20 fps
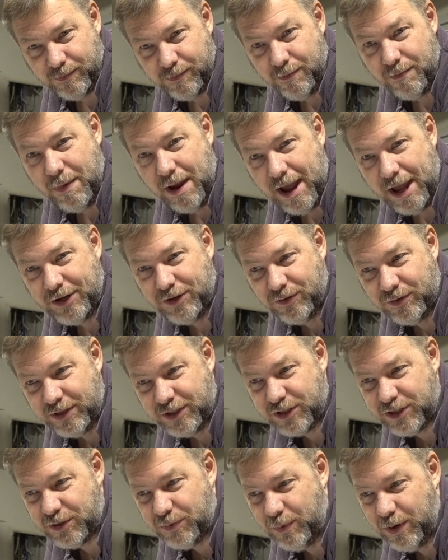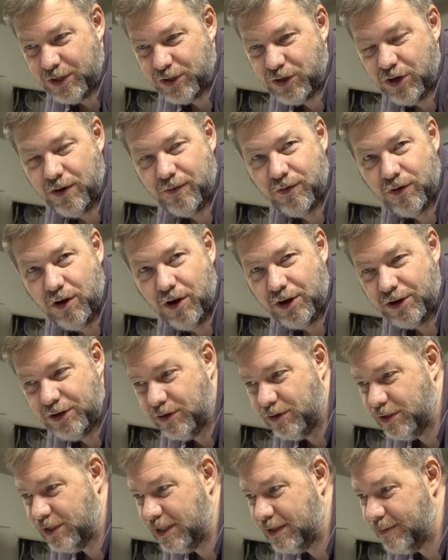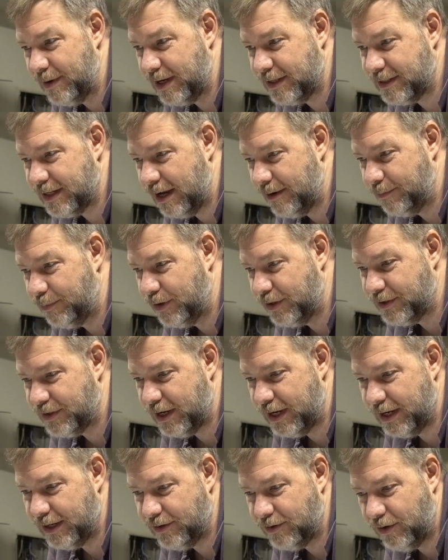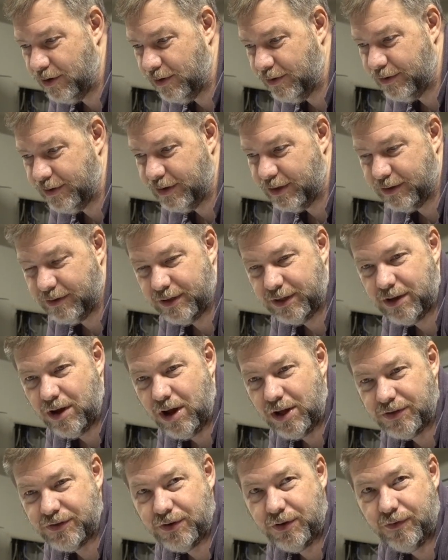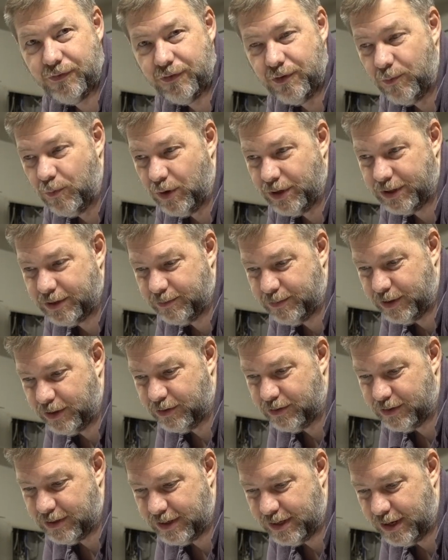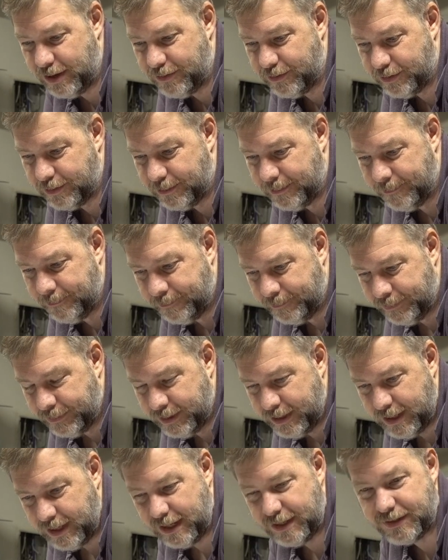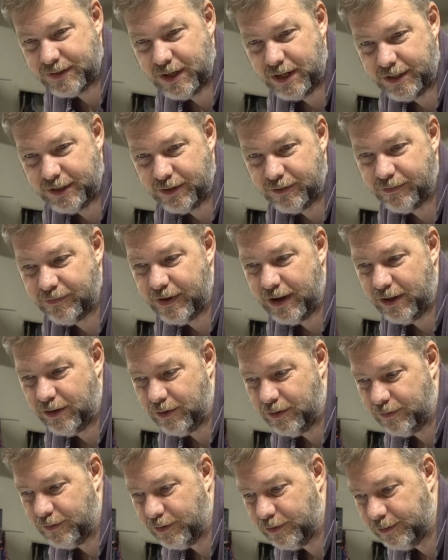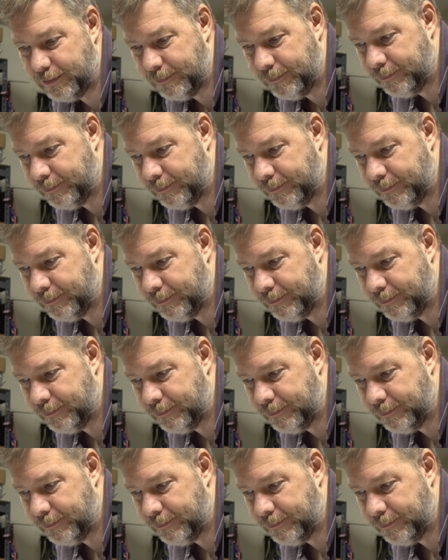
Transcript: manually switch over all your DMX outputs and all the console from one computer to the other as kind of your failover.